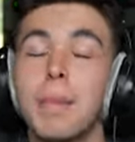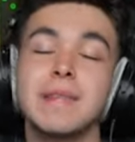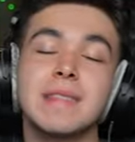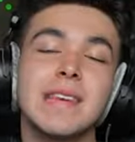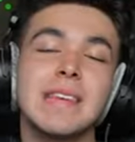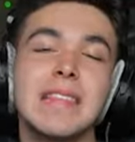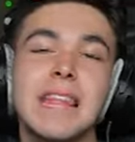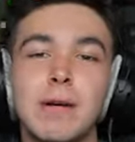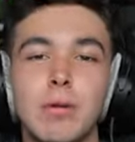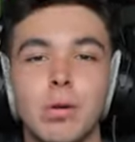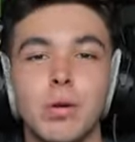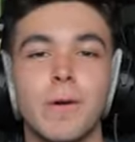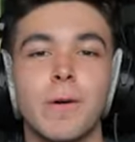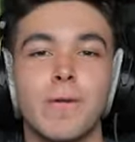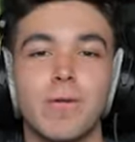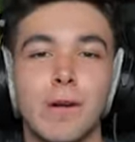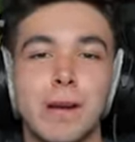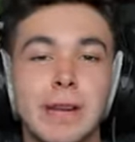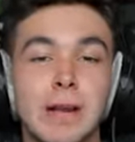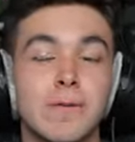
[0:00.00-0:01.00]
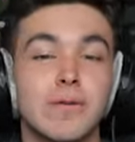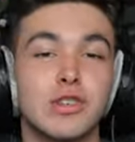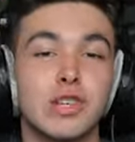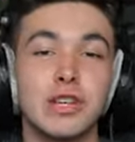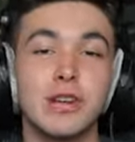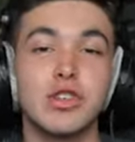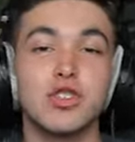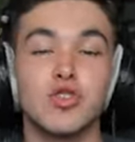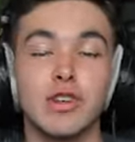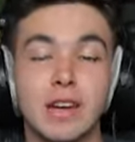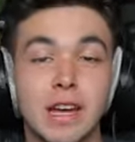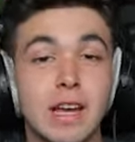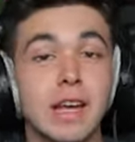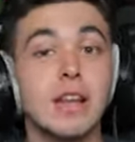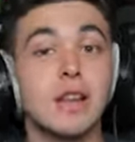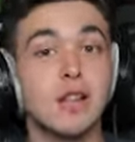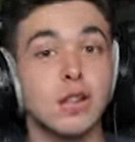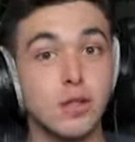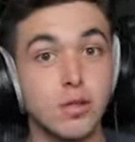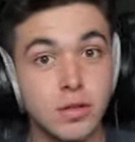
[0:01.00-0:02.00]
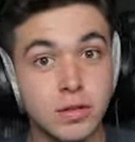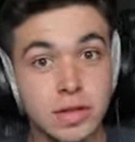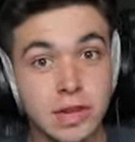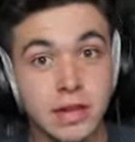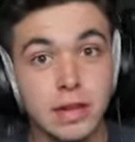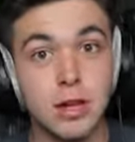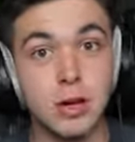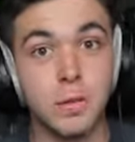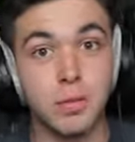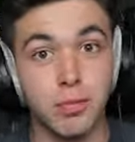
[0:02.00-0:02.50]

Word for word: but then they were afraid of children losing their